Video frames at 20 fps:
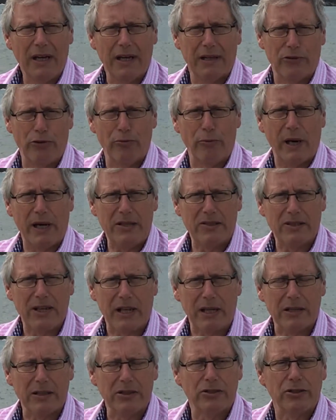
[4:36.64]
You might
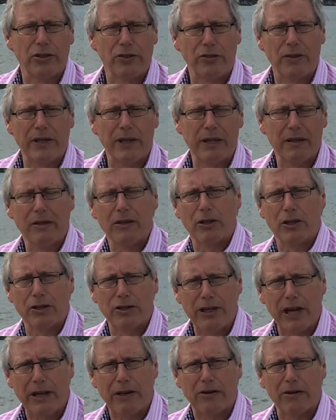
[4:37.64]
sell it to the
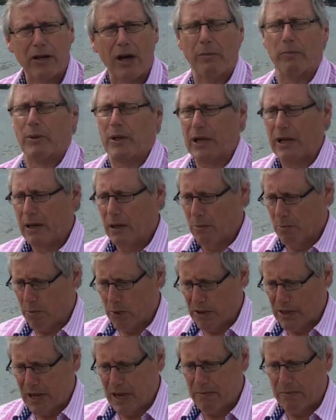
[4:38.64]
container company,
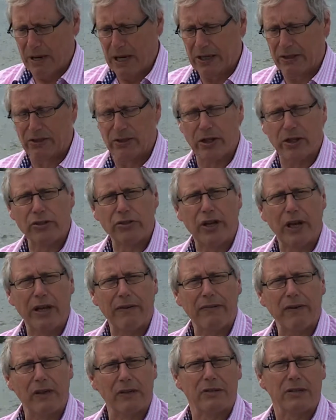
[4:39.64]
but they manage their chain
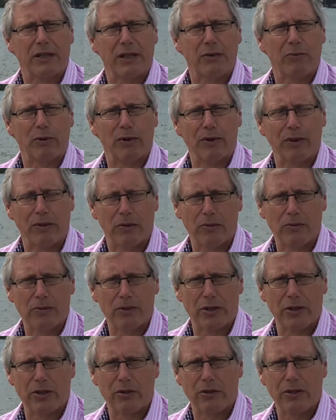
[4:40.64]
of custody with their own
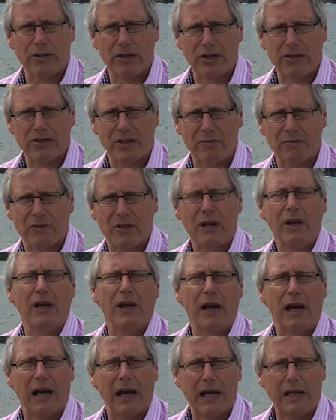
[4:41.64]
security systems
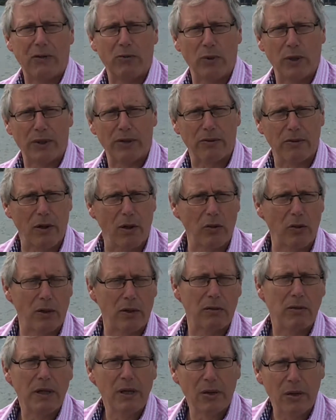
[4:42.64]
and with
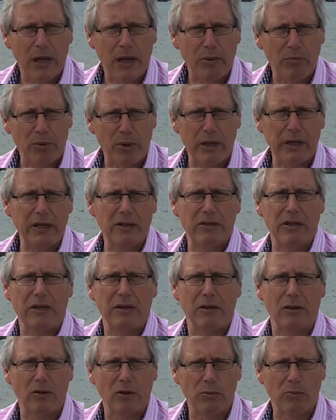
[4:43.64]
local
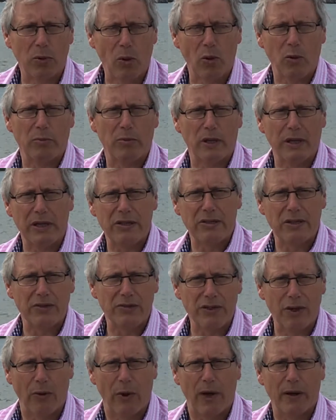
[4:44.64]
policing, local port police, and
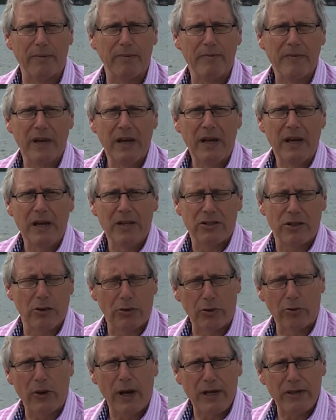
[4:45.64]
so on. So
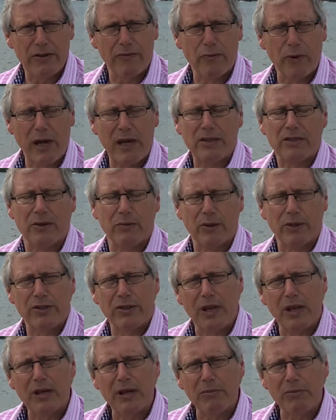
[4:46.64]
there are a range of ways in
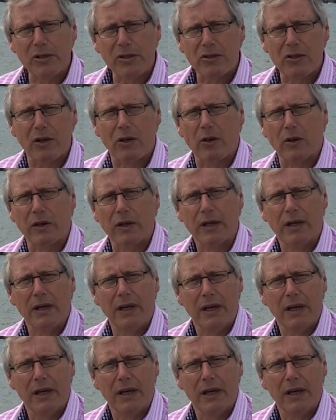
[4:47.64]
which that can be sold.